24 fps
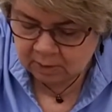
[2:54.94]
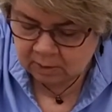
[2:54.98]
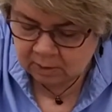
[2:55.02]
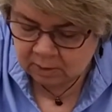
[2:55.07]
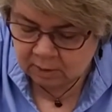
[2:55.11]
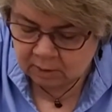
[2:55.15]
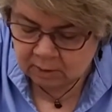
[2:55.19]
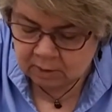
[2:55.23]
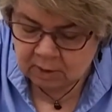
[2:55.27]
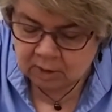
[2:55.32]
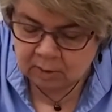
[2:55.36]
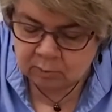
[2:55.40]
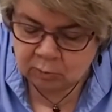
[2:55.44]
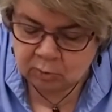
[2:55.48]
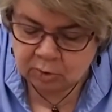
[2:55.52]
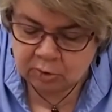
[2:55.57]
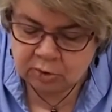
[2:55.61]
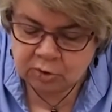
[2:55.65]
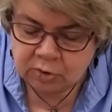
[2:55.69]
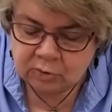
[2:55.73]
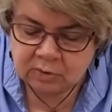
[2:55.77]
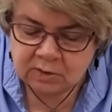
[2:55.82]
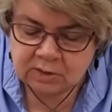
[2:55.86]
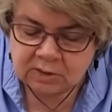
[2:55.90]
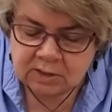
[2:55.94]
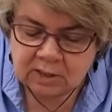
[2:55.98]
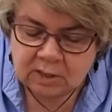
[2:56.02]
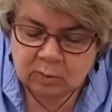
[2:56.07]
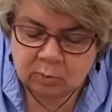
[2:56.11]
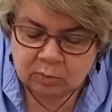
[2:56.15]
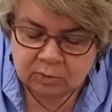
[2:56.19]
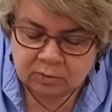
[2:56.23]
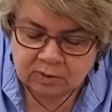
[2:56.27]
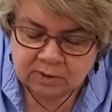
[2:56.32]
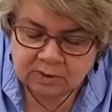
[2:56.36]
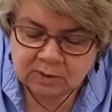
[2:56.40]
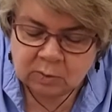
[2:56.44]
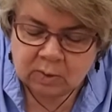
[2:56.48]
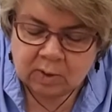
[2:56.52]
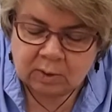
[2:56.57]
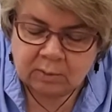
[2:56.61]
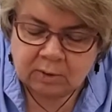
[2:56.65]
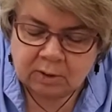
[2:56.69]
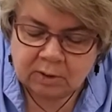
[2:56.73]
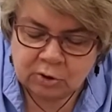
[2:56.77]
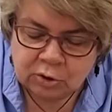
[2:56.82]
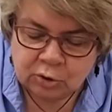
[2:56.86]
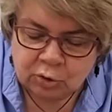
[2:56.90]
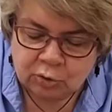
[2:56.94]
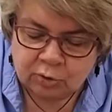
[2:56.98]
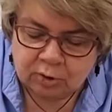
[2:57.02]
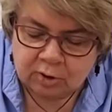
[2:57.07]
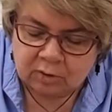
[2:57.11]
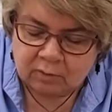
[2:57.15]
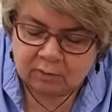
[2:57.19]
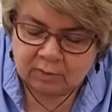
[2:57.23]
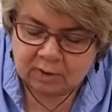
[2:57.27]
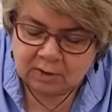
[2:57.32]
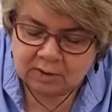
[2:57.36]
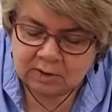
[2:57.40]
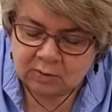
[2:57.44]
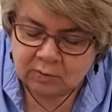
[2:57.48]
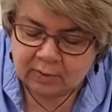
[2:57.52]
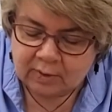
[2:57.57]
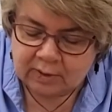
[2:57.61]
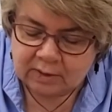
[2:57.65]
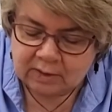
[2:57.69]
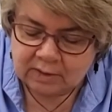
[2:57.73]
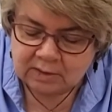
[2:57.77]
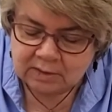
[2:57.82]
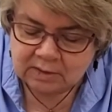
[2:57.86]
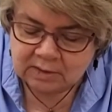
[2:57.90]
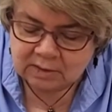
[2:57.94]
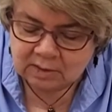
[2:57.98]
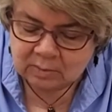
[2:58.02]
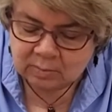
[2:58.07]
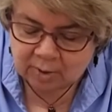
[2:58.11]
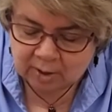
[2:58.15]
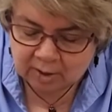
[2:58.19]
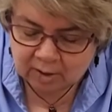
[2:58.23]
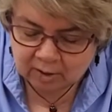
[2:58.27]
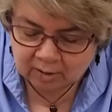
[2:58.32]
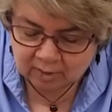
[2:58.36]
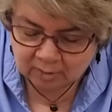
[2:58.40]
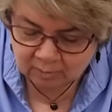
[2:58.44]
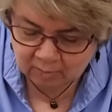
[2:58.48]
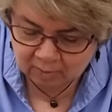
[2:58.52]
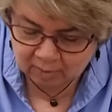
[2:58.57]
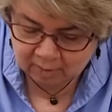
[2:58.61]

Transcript: And then I'm going to do the same with this one. I've got to turn it around so I can see better.